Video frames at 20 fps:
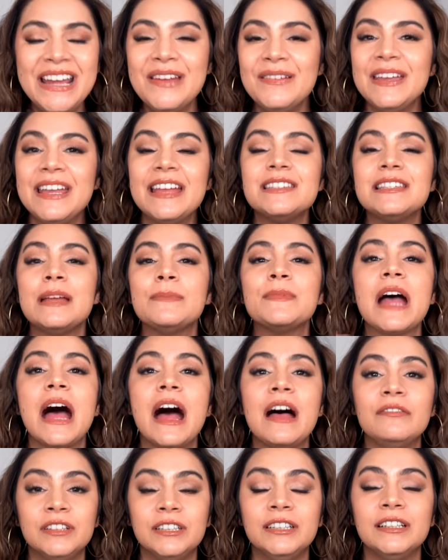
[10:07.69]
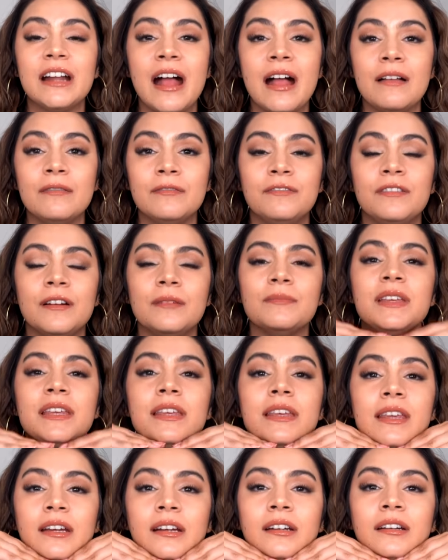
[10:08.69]
because I'm covered up from
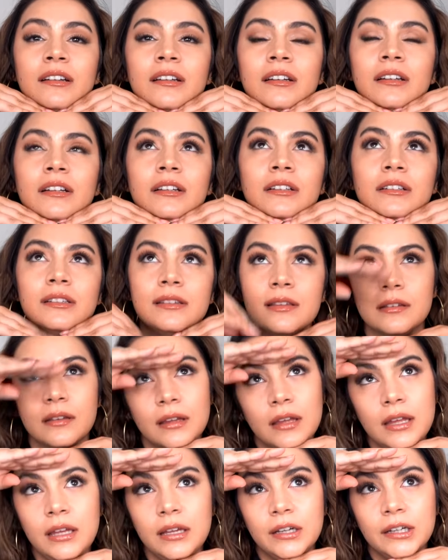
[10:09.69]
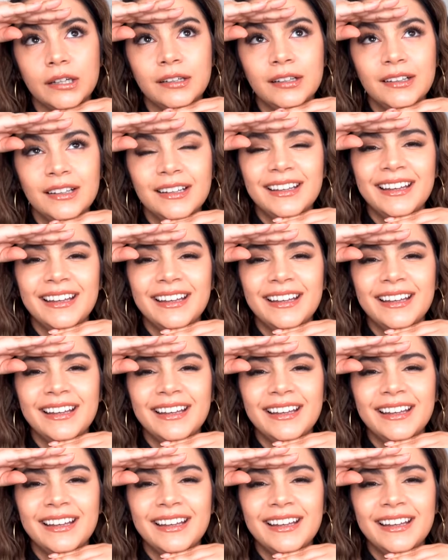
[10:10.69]
here here